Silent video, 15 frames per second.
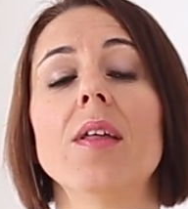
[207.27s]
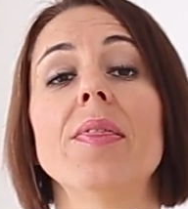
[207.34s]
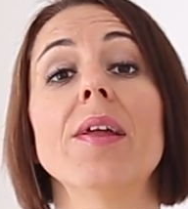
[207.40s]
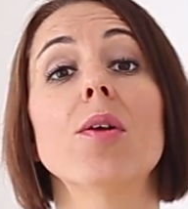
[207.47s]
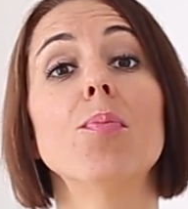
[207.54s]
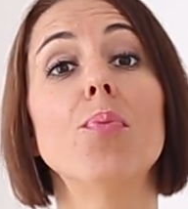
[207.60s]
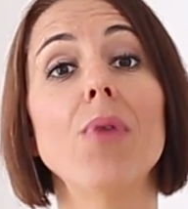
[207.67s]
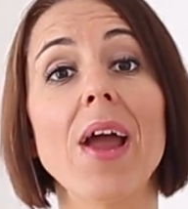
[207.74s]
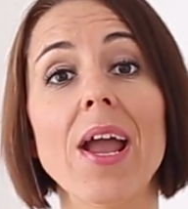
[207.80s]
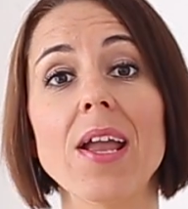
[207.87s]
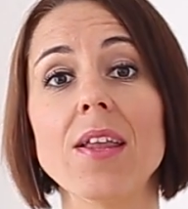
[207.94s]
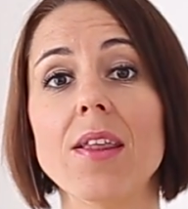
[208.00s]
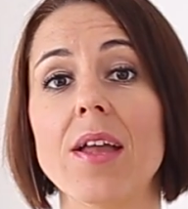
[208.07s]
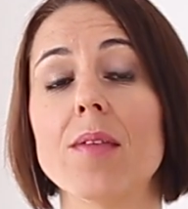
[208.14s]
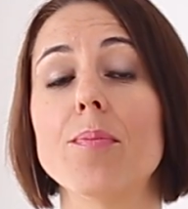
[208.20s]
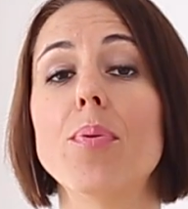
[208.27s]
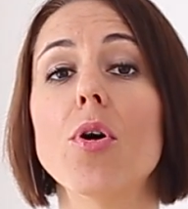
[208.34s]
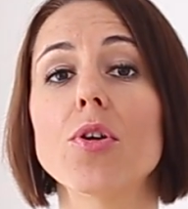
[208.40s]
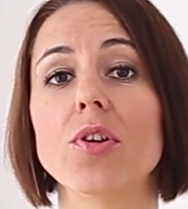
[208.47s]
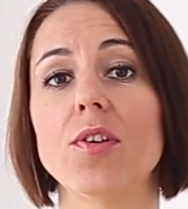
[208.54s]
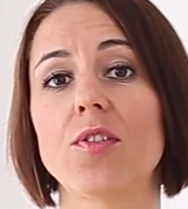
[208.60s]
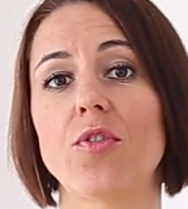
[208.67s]
their brain and
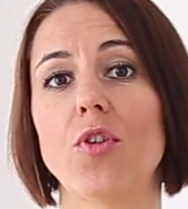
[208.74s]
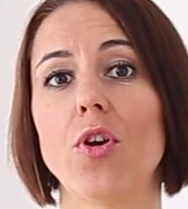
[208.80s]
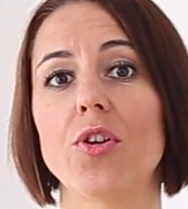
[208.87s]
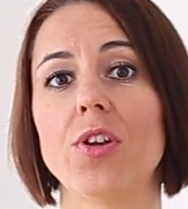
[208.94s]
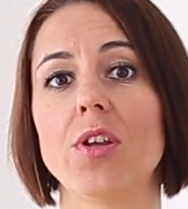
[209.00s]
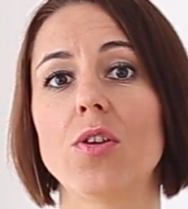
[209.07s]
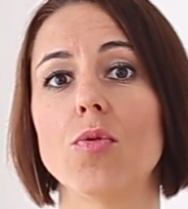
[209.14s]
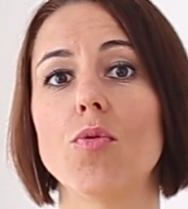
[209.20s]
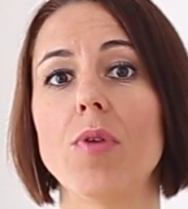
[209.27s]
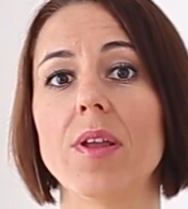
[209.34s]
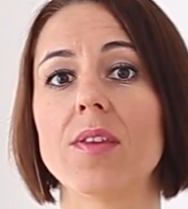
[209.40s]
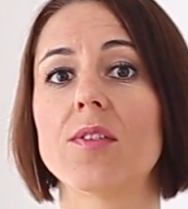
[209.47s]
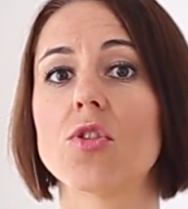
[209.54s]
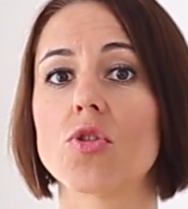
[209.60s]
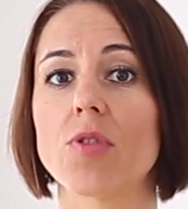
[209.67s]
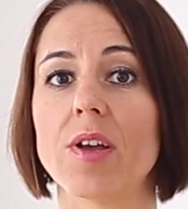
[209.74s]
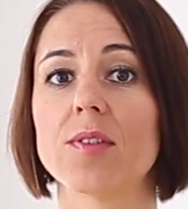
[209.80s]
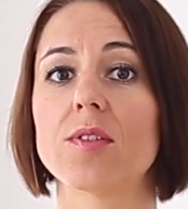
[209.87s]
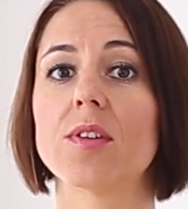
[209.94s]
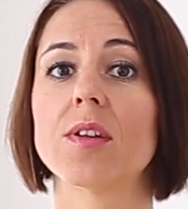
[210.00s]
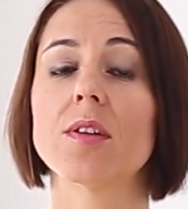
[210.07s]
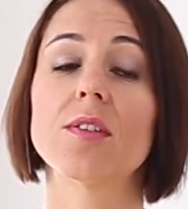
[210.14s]
body is flooded with
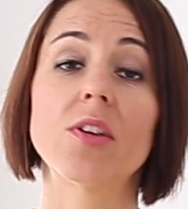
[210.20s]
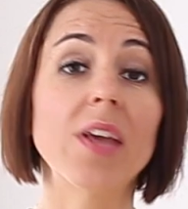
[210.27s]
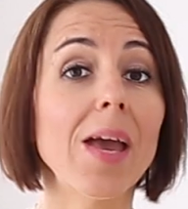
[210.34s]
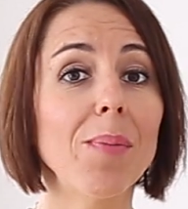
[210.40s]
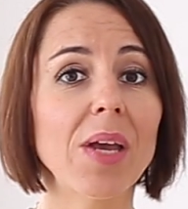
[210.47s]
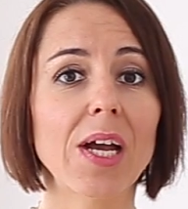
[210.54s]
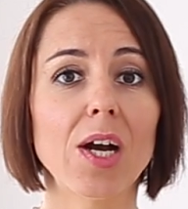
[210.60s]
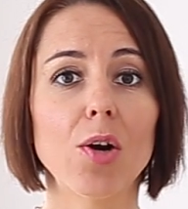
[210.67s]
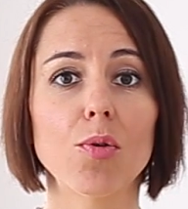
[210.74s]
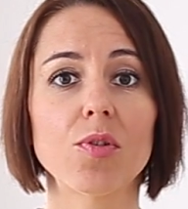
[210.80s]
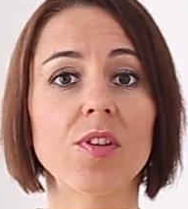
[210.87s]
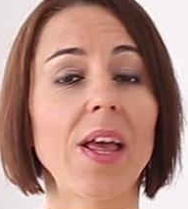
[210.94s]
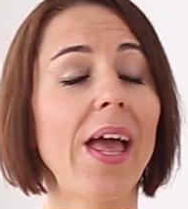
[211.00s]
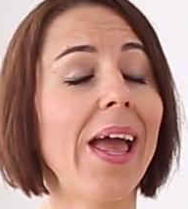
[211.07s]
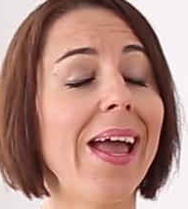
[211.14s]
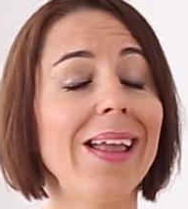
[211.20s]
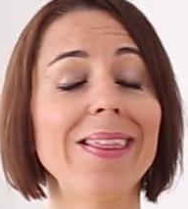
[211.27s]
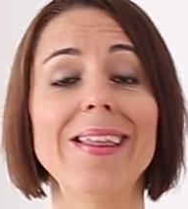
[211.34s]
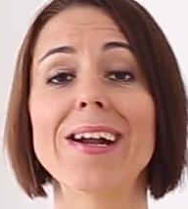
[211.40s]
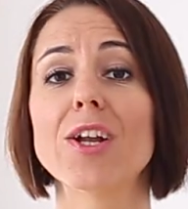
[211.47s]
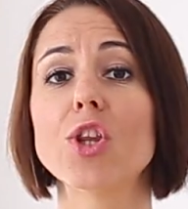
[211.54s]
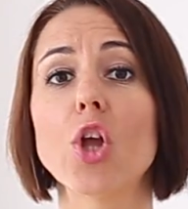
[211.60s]
stressed chemicals,
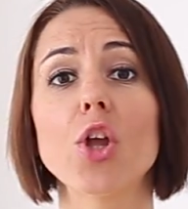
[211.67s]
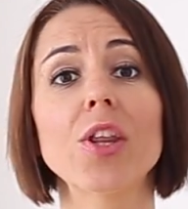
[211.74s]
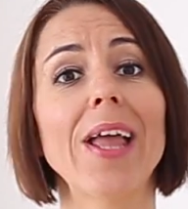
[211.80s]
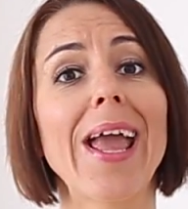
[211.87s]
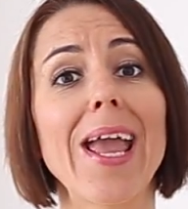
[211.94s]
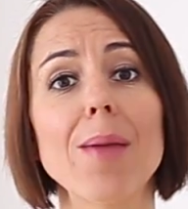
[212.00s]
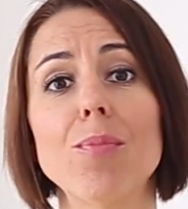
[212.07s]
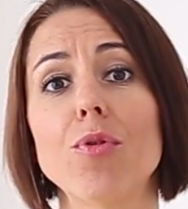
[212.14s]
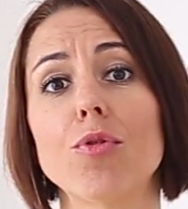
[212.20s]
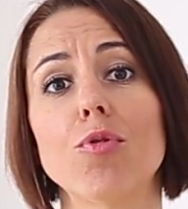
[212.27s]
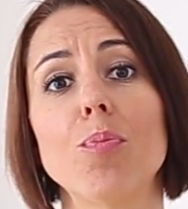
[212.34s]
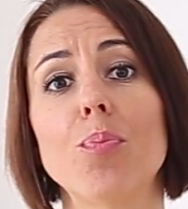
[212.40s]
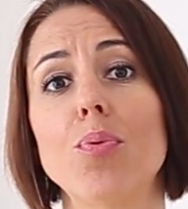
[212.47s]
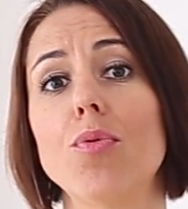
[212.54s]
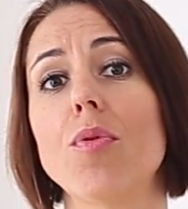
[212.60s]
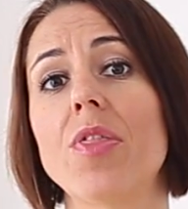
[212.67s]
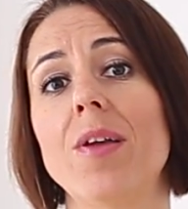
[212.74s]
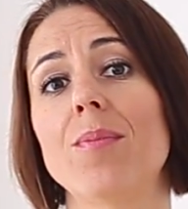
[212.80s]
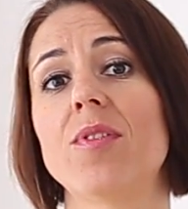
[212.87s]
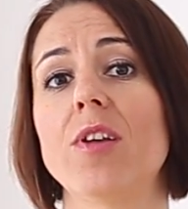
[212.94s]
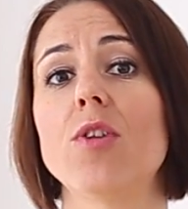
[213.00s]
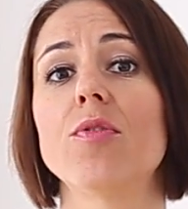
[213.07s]
and they're not able to pull
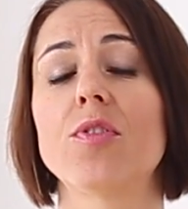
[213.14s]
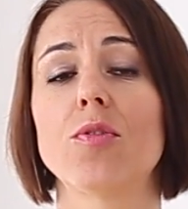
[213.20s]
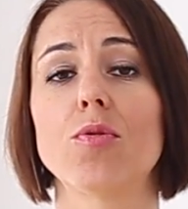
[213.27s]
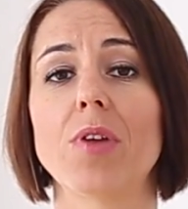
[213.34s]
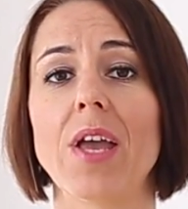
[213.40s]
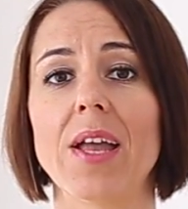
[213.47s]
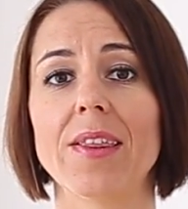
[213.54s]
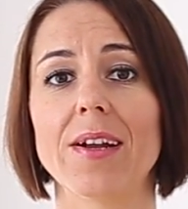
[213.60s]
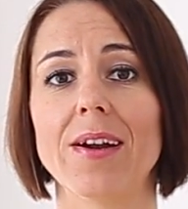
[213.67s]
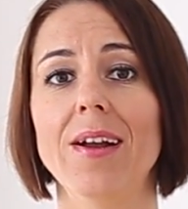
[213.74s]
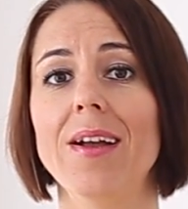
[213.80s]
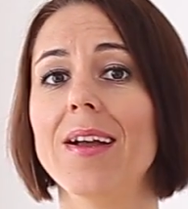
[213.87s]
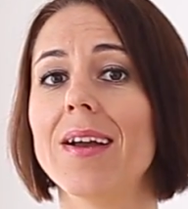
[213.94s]
themselves together.